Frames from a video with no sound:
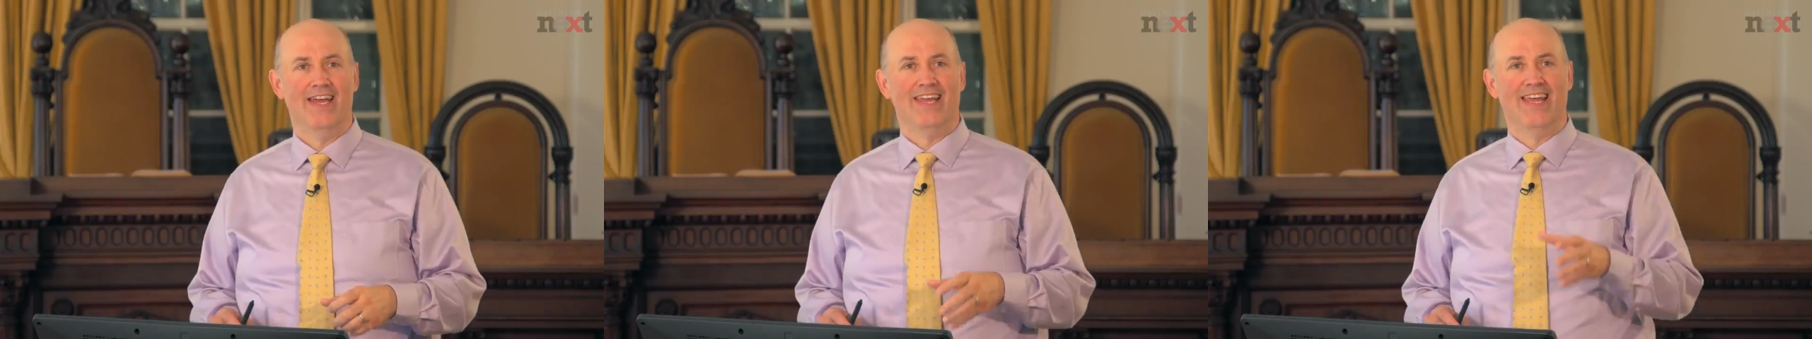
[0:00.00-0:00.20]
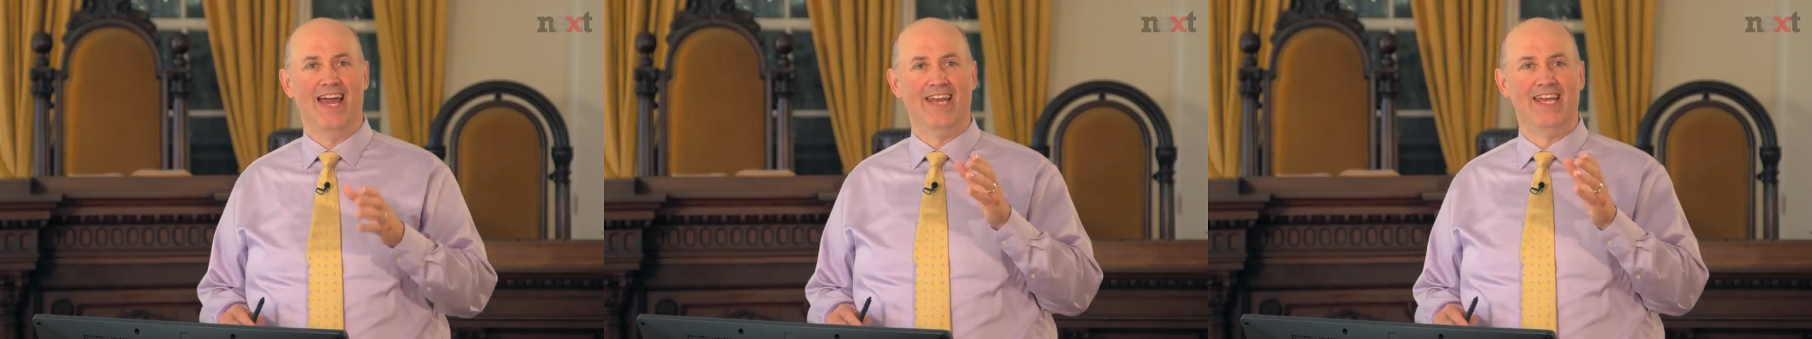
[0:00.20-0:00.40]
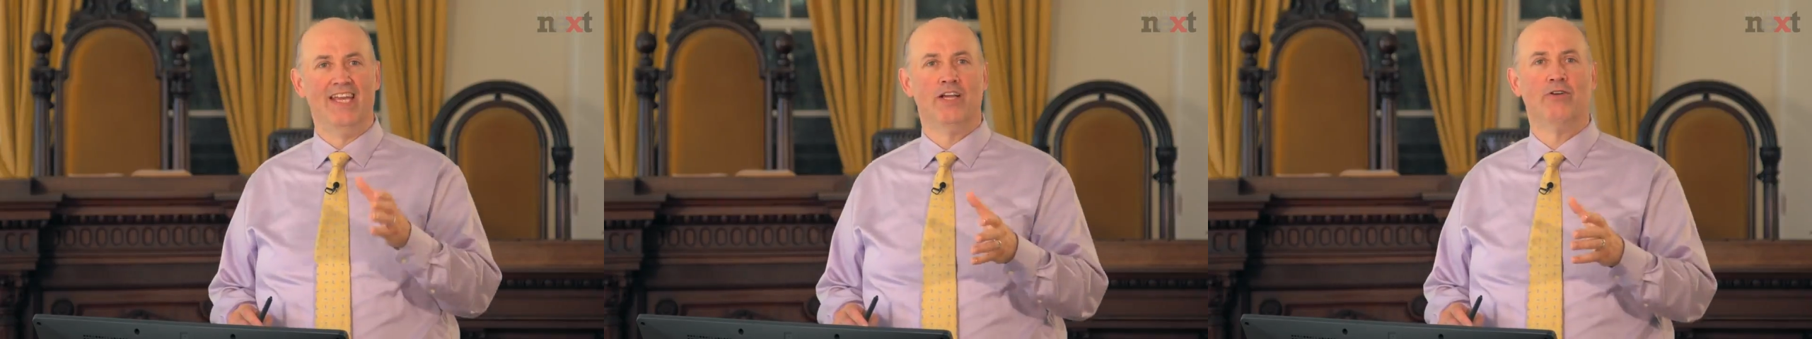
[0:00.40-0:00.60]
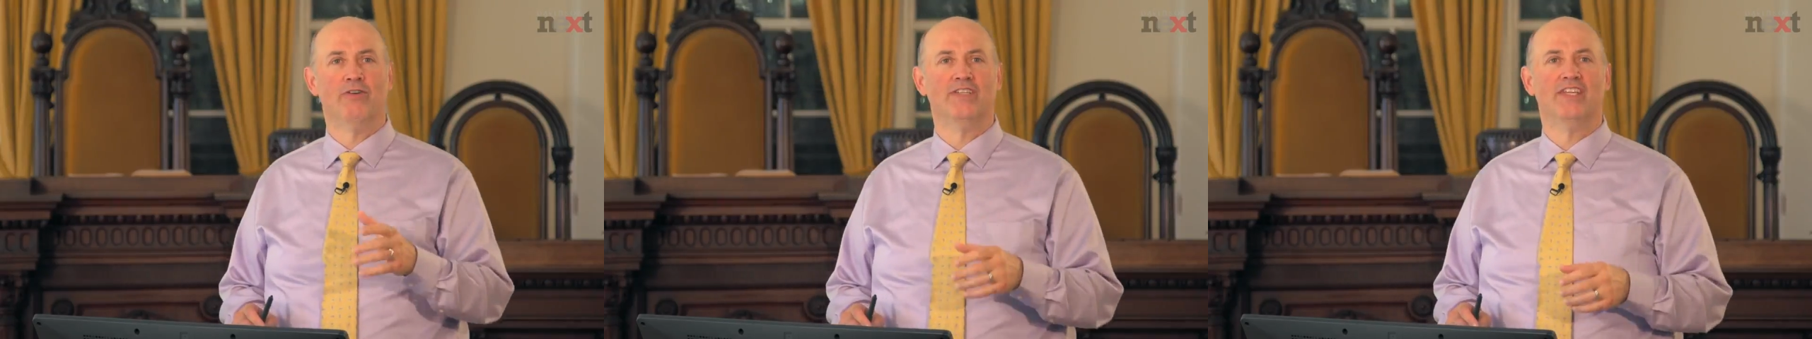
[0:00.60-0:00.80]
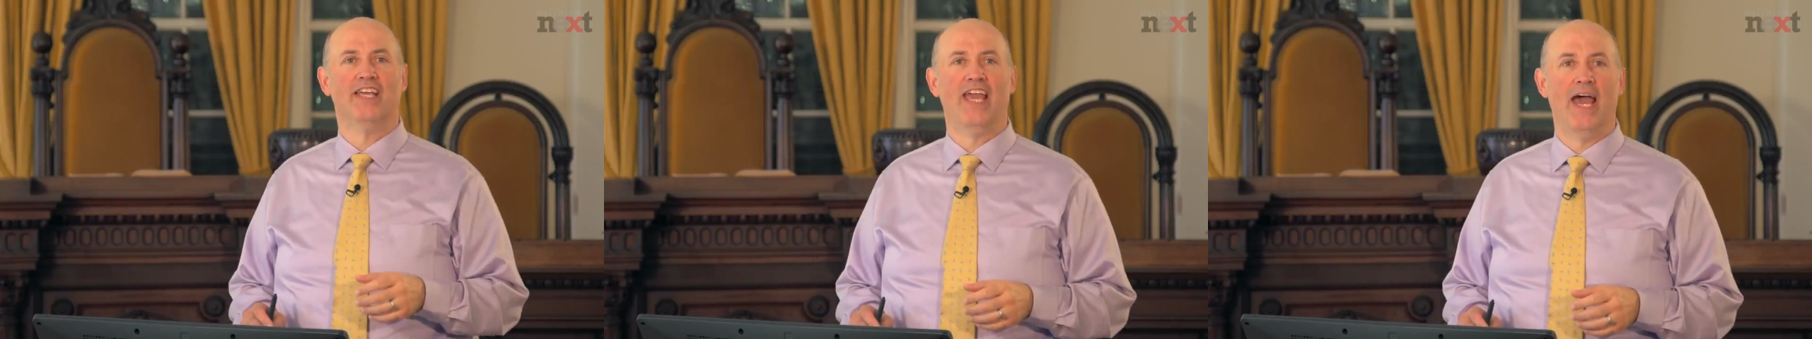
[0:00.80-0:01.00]
that
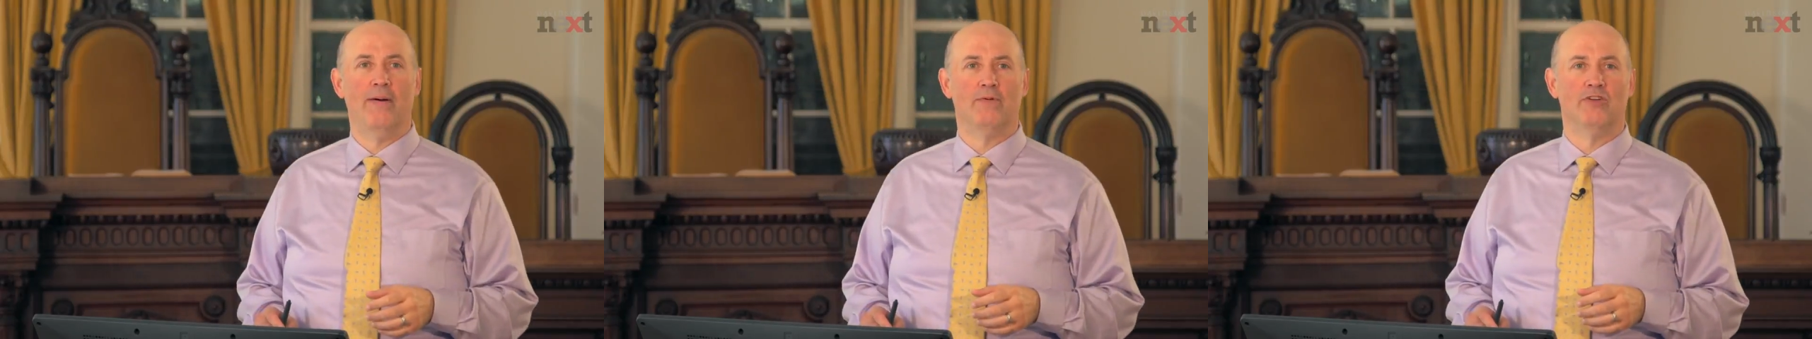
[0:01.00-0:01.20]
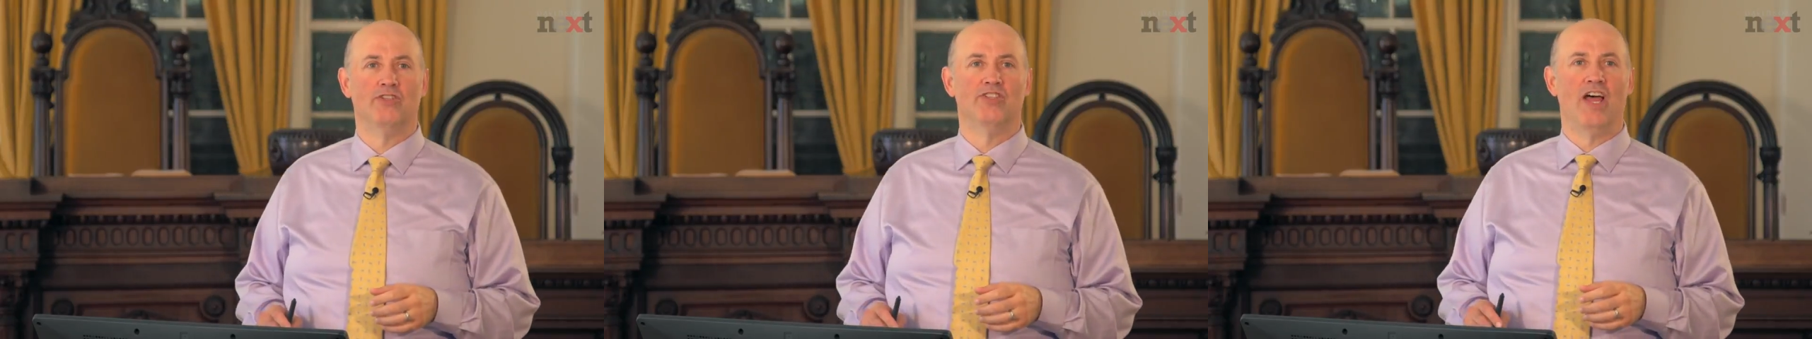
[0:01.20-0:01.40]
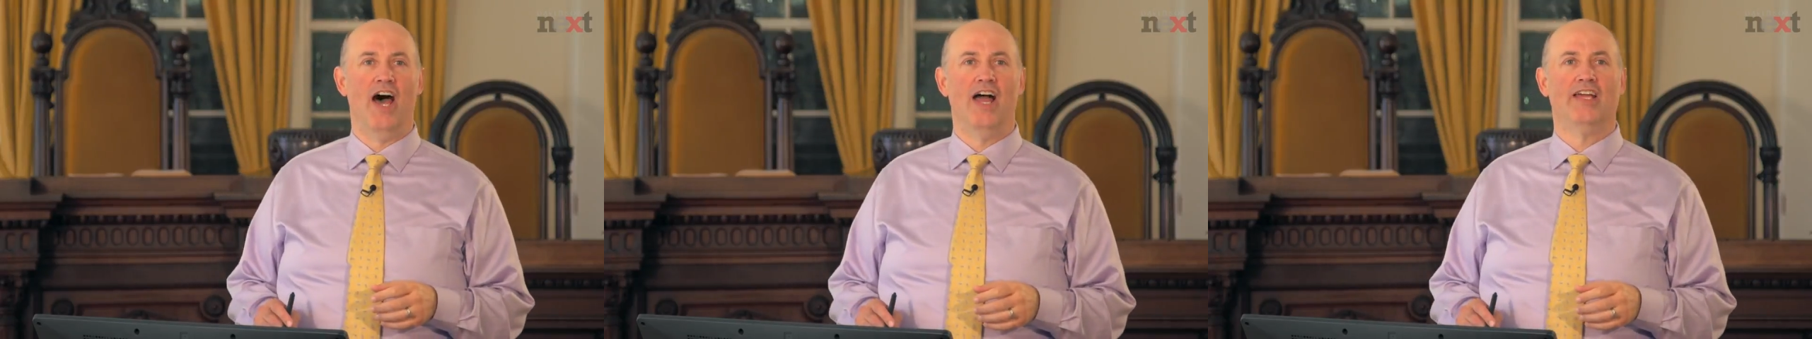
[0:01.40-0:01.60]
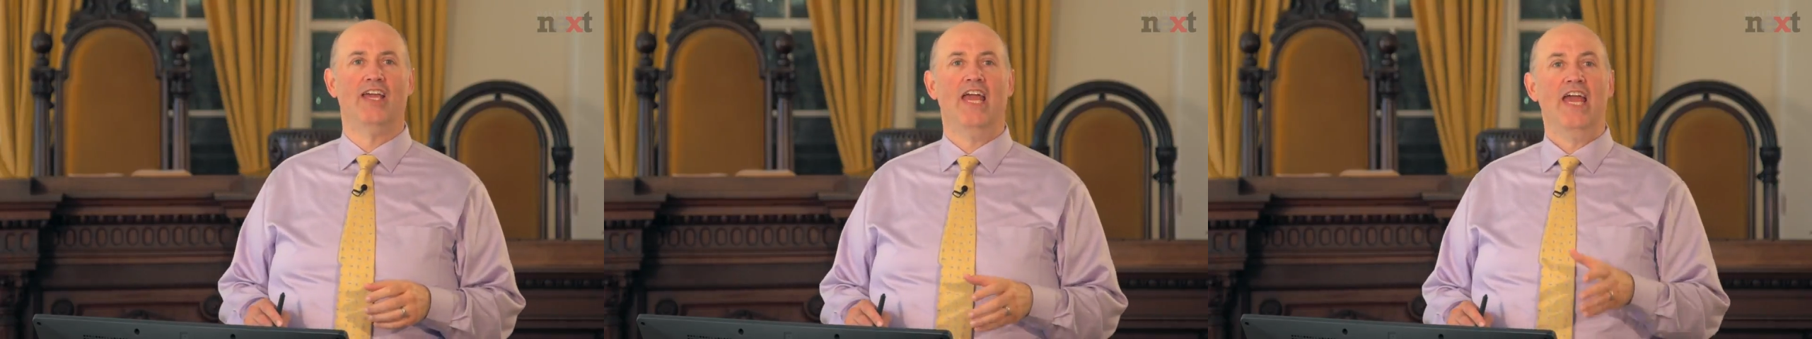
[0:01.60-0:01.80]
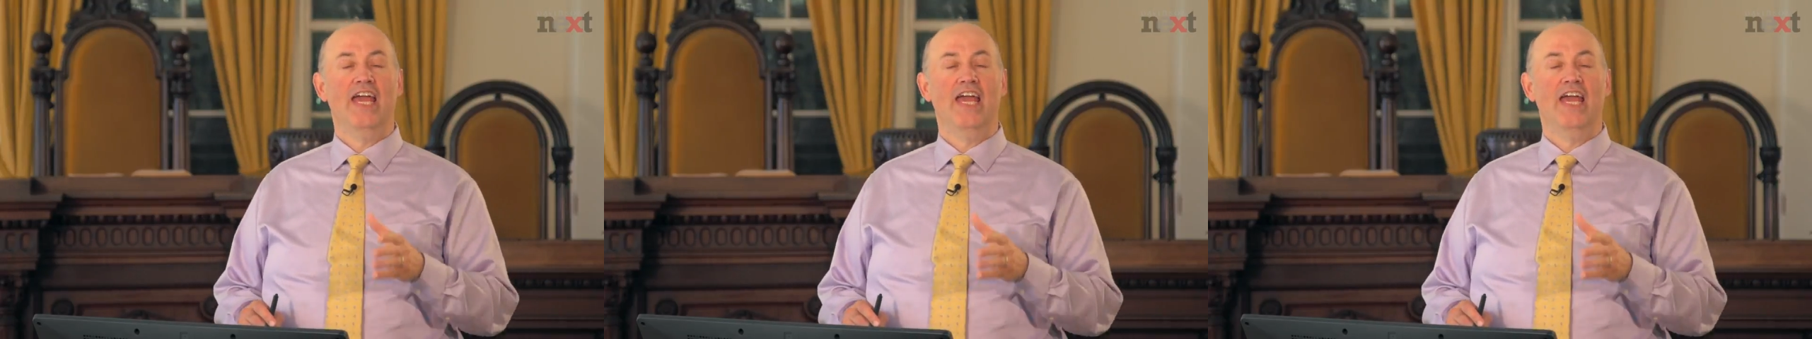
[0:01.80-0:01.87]
increase in capital stock